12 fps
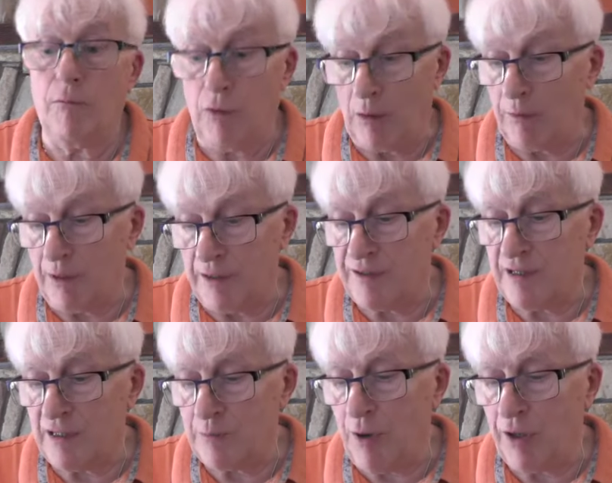well, it
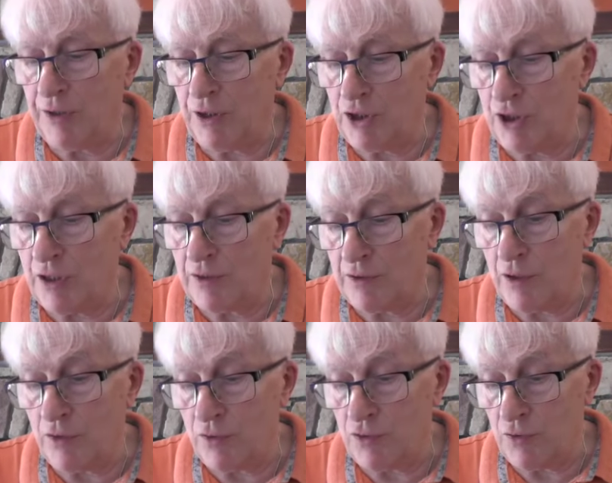says punishes
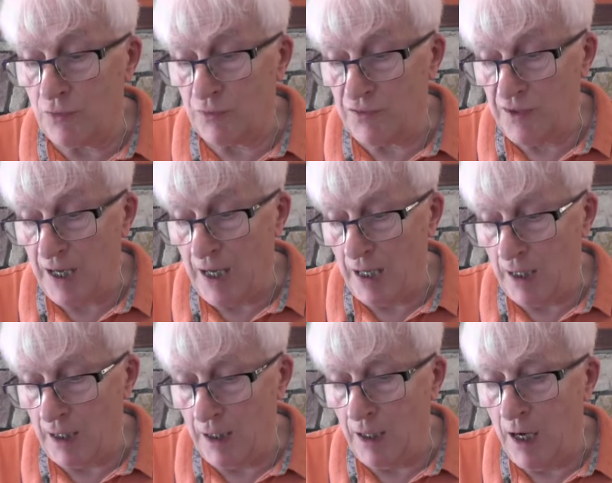those who
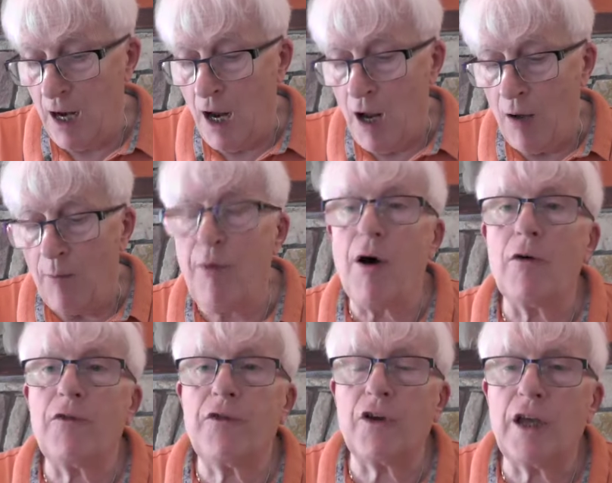sin,
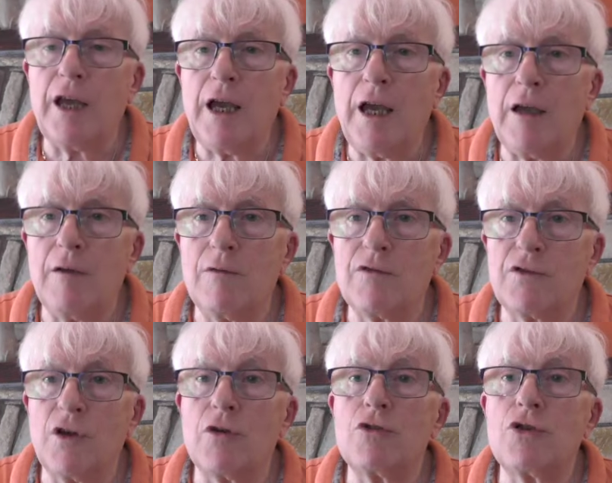but forgives
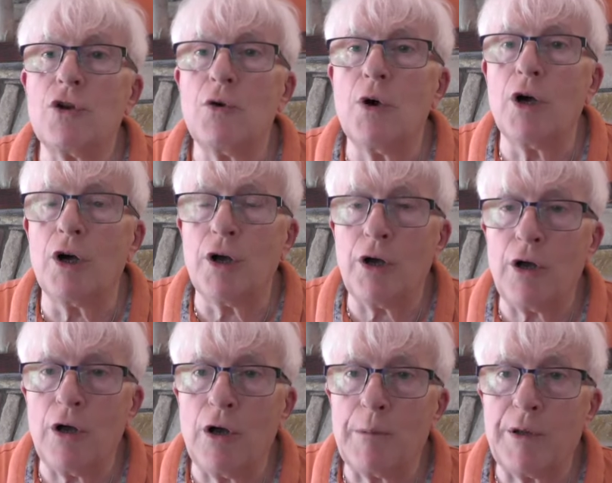those who
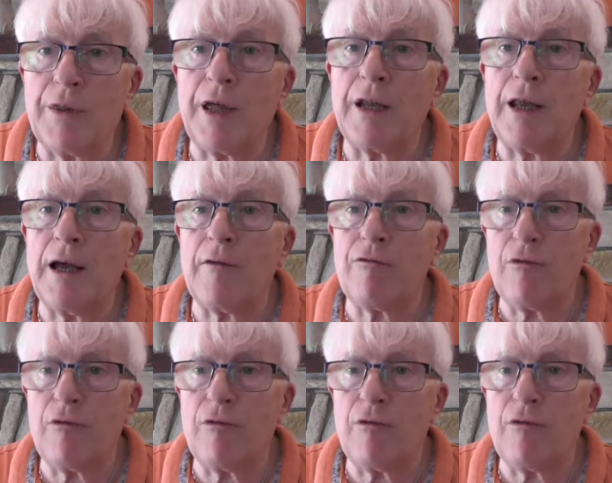err, but then have